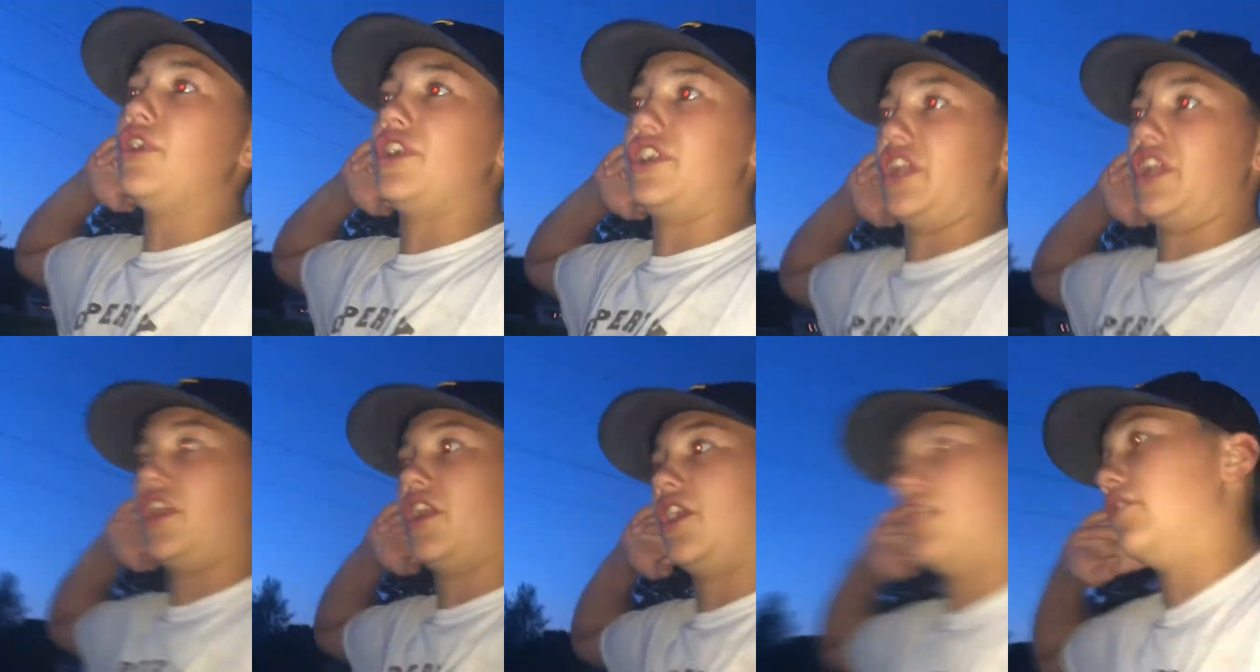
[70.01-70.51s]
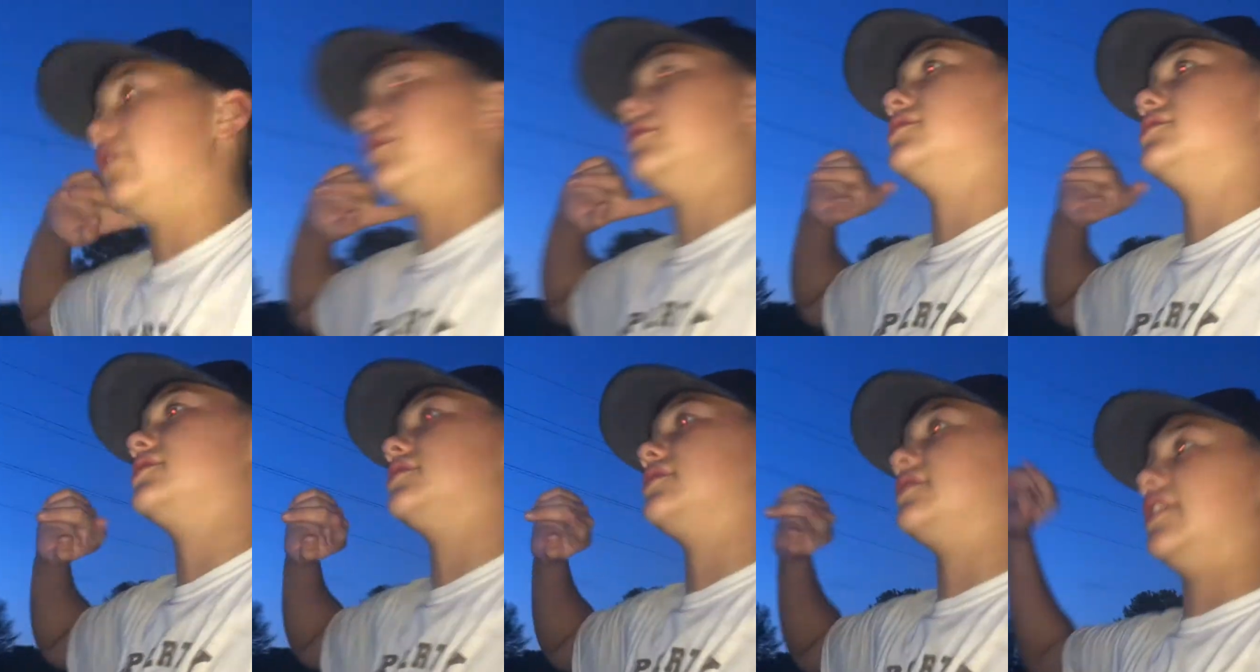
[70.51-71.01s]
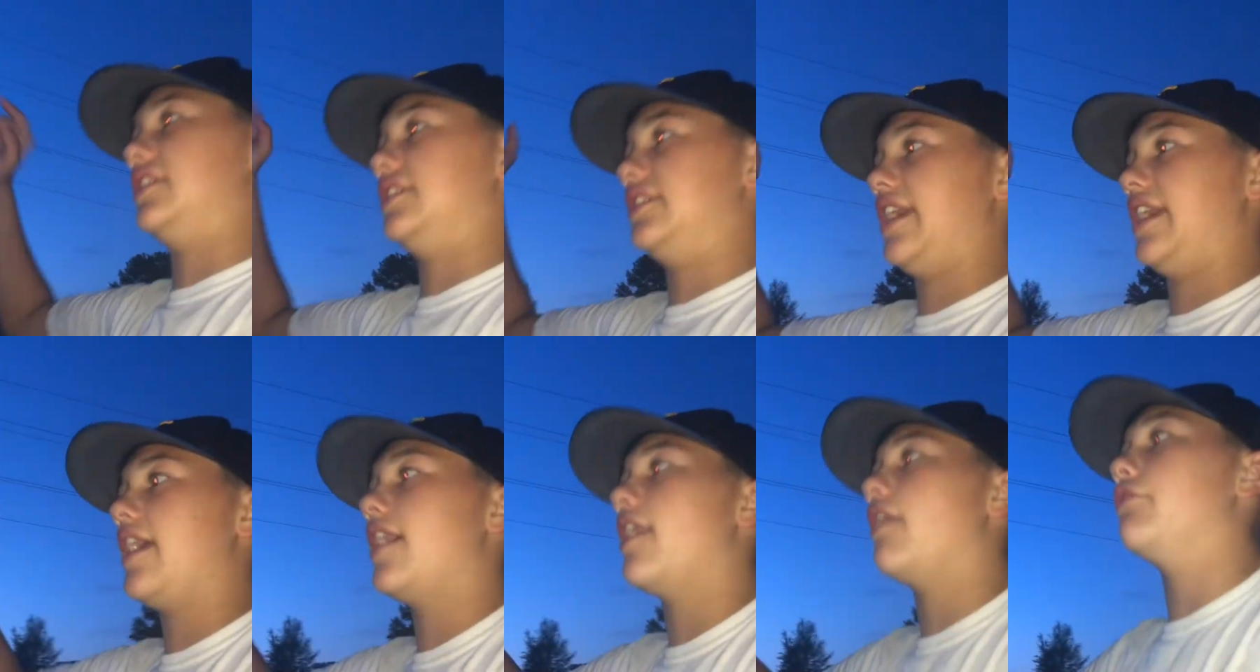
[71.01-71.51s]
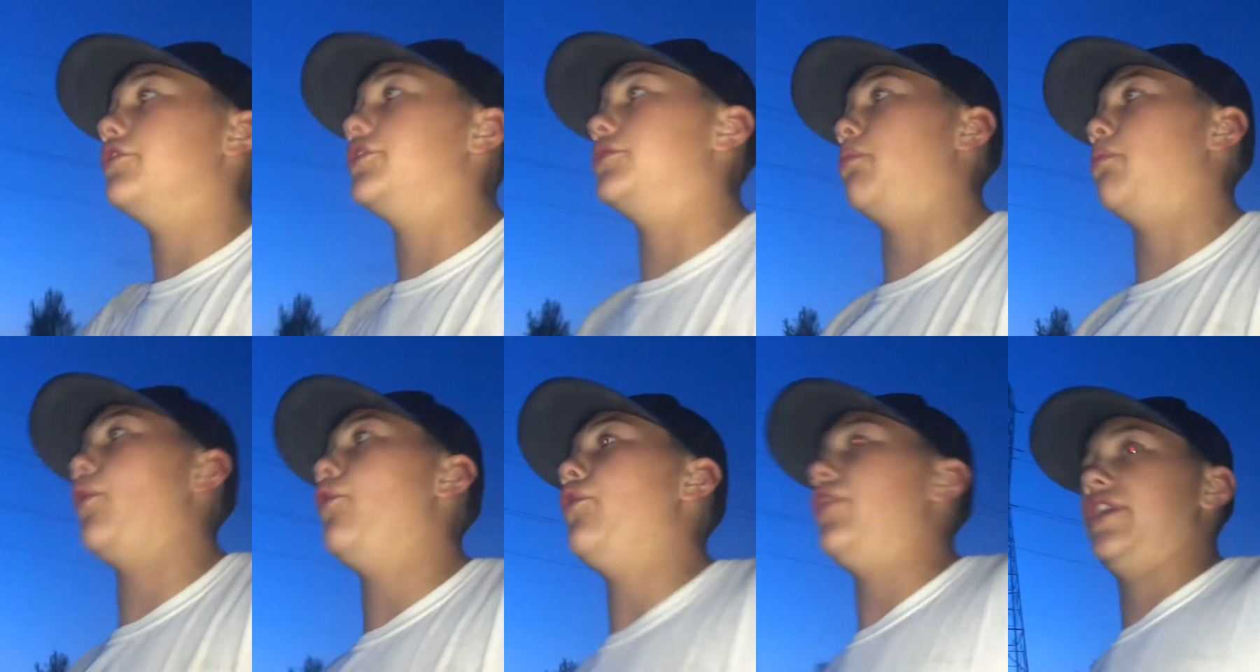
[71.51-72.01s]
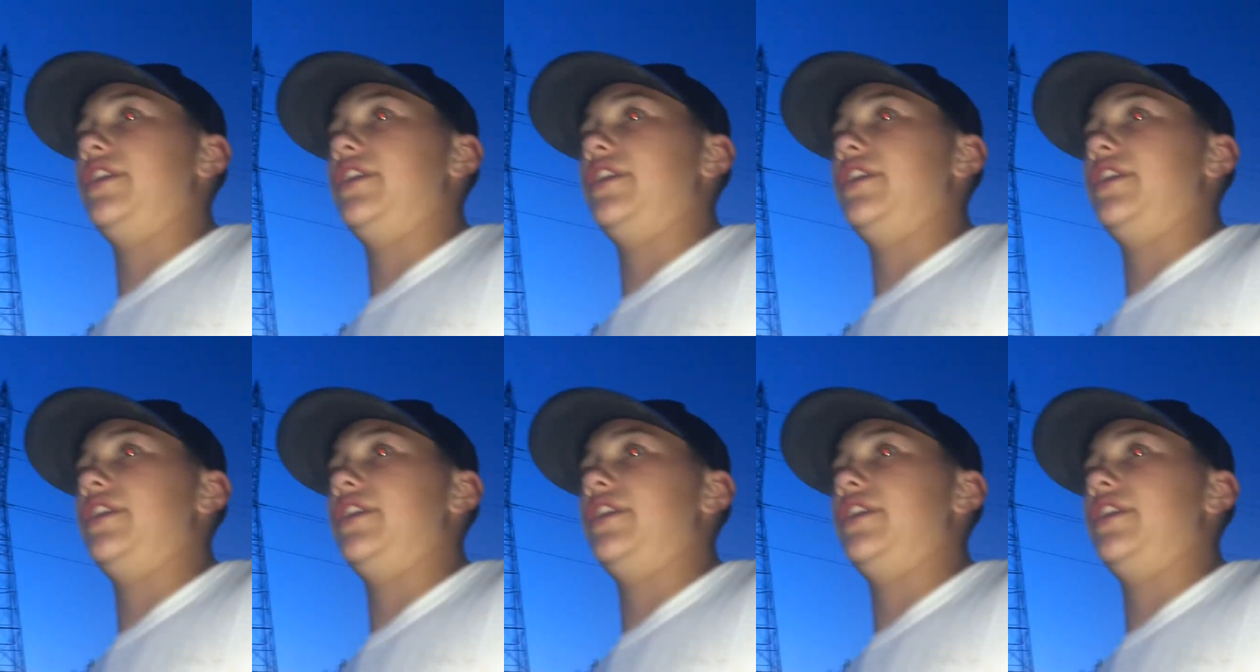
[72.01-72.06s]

you know? It's just the day I was born.